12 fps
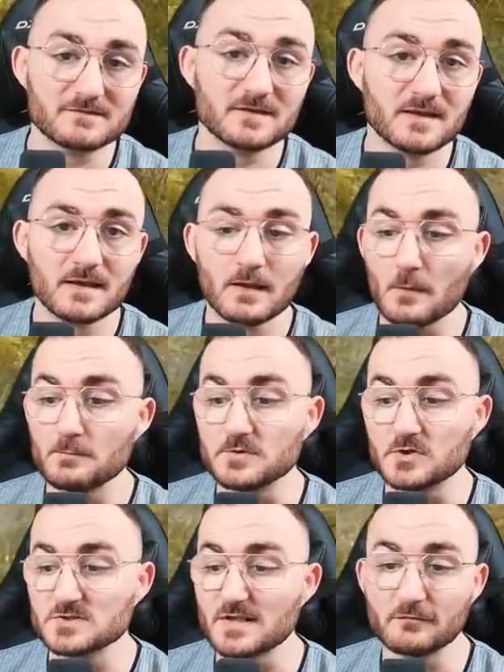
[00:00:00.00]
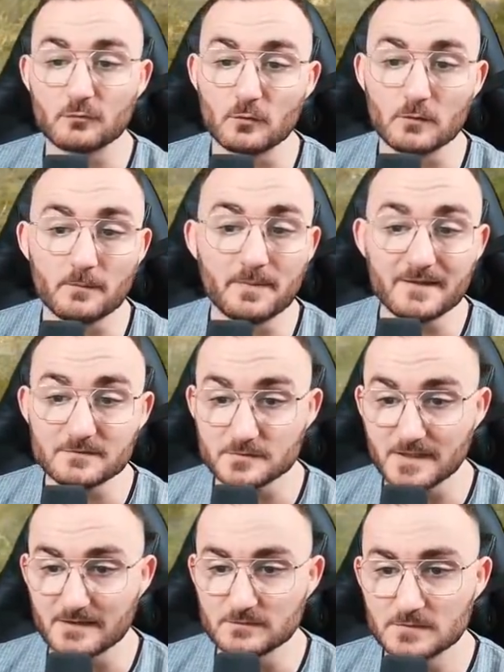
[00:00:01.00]
tank, because after all, the Panther
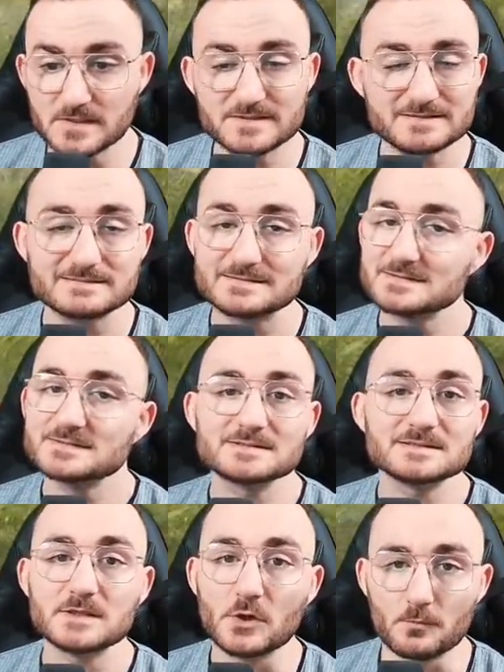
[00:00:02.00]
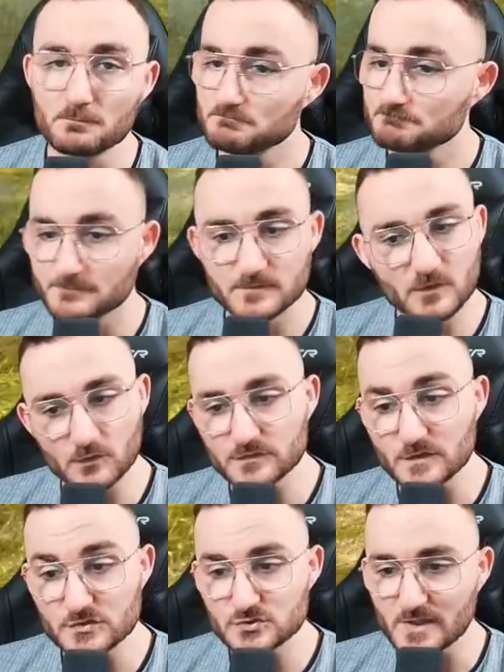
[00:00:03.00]
can do it. No, don't
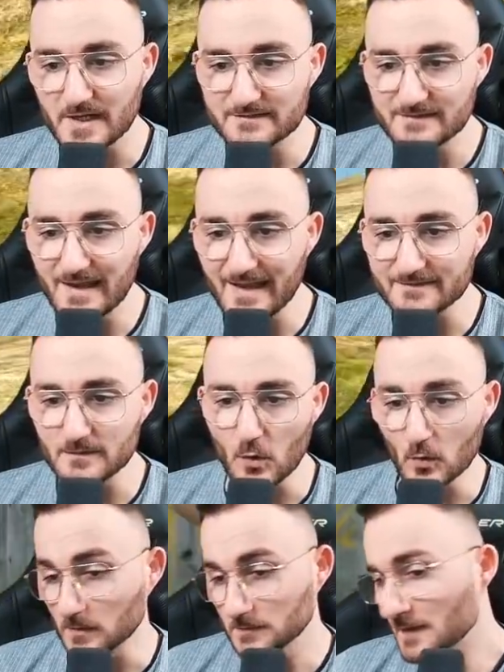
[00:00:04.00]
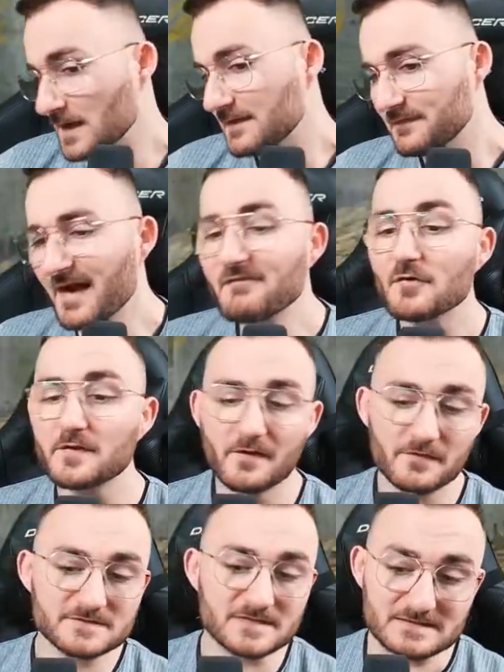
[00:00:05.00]
try it at all. Now for the
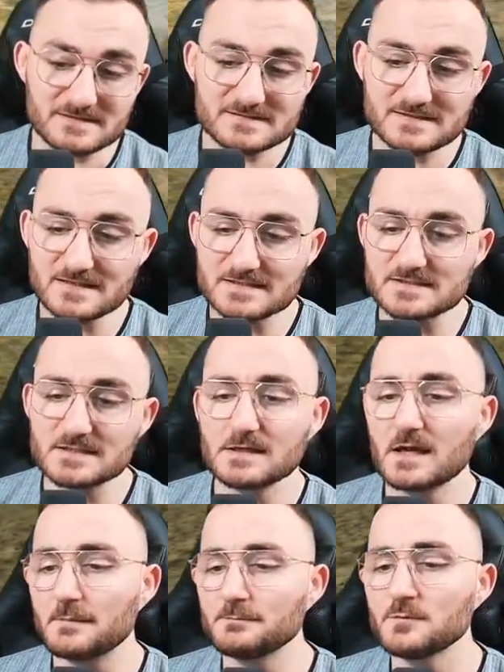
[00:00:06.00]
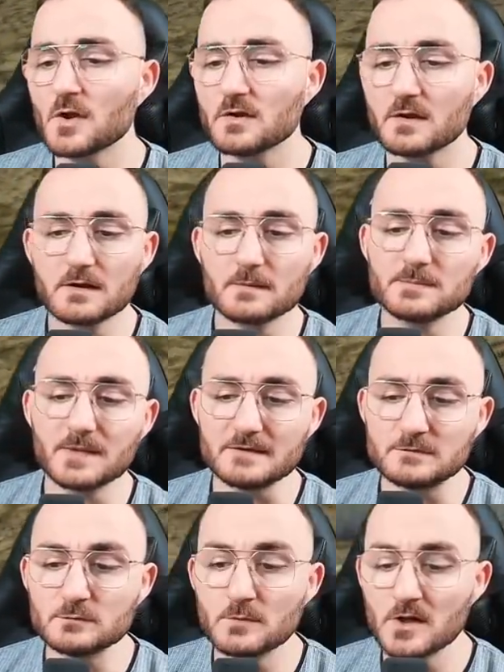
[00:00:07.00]
other statistics, I'm not going to complain
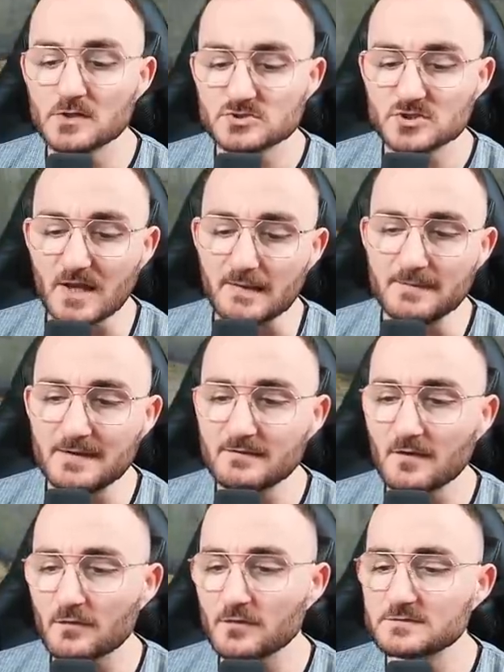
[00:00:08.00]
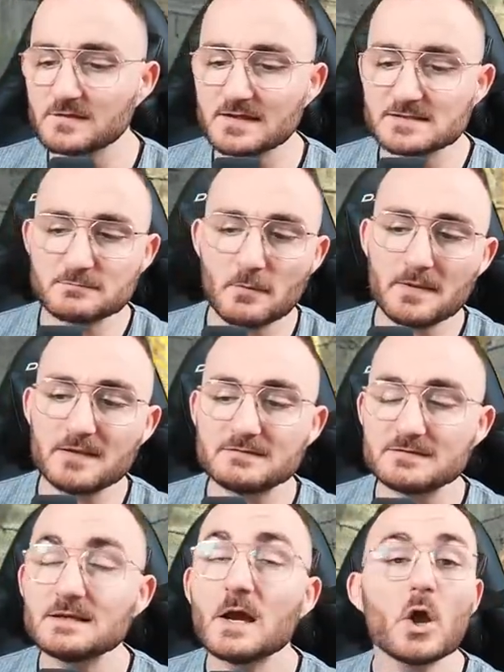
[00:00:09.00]
too much. I mean, the tank's
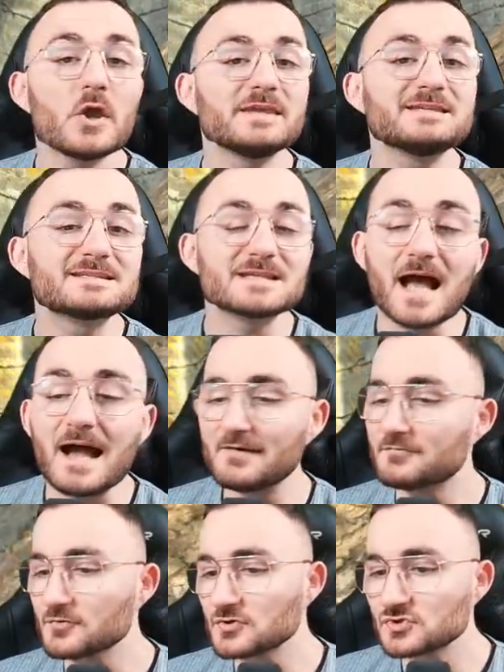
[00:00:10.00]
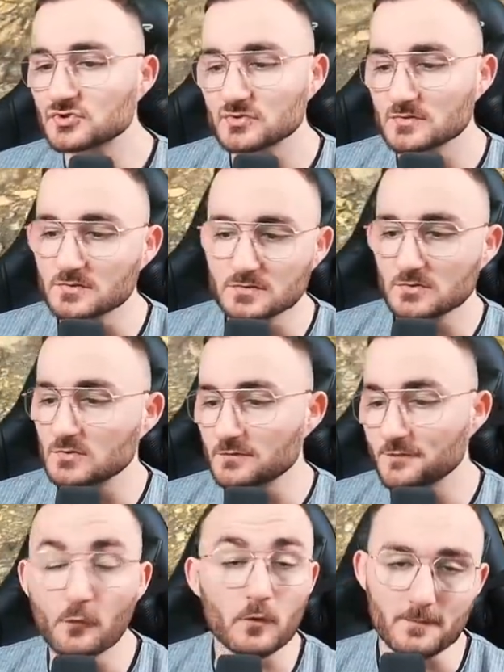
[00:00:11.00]
mobility is average
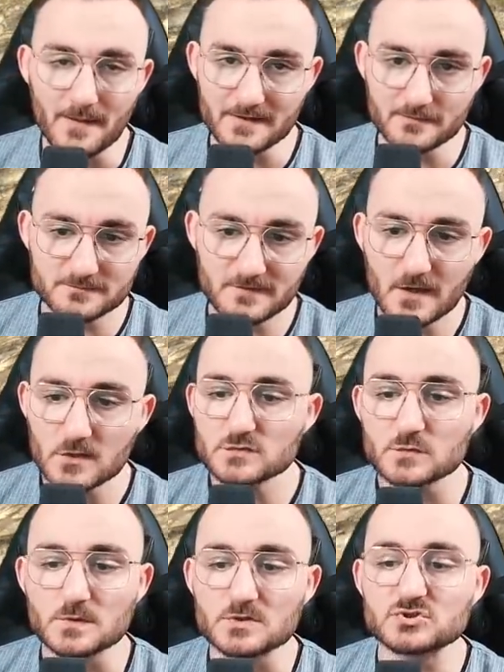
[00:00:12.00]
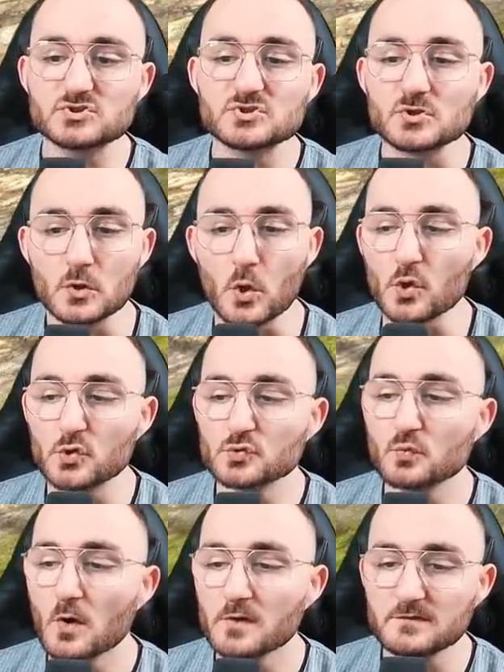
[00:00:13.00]
for a medium tank, so it's still a good
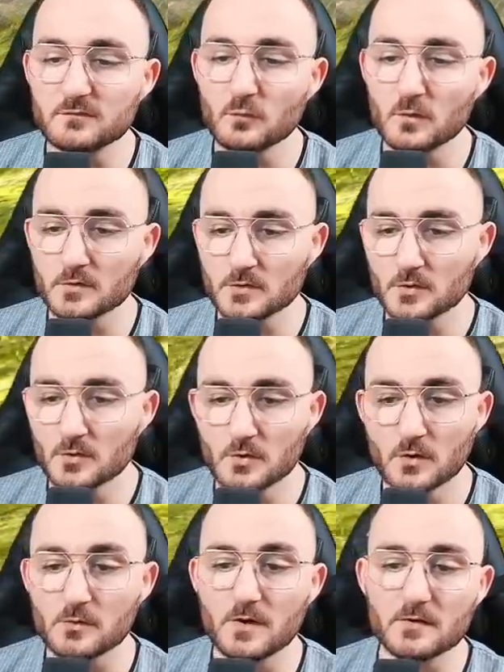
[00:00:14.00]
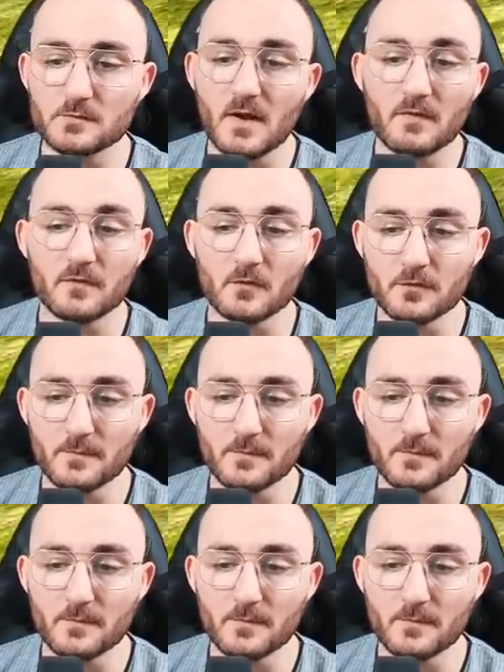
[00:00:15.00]
one if you want to go run around on the